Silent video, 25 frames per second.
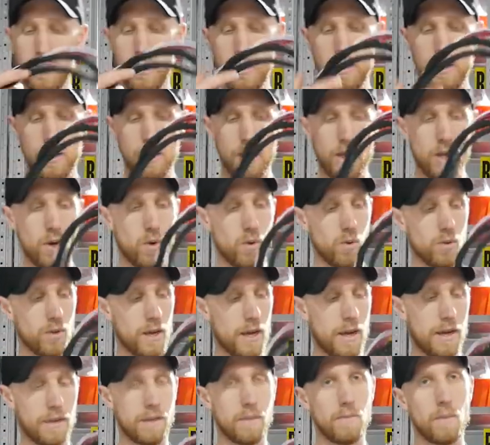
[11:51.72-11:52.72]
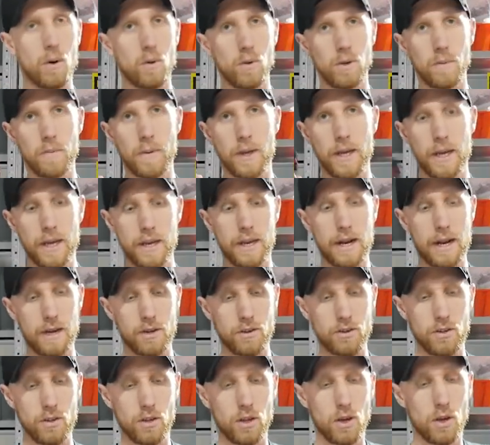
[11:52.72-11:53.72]
It also has a multi-pin
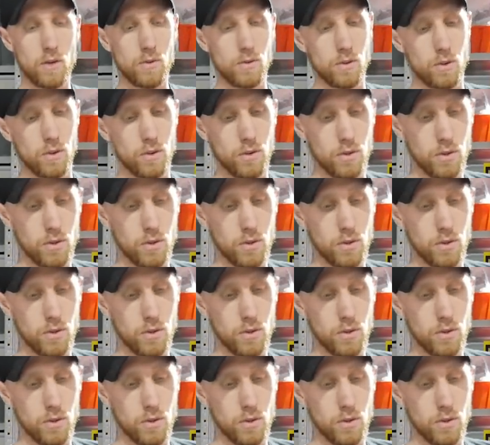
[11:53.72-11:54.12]
connector that goes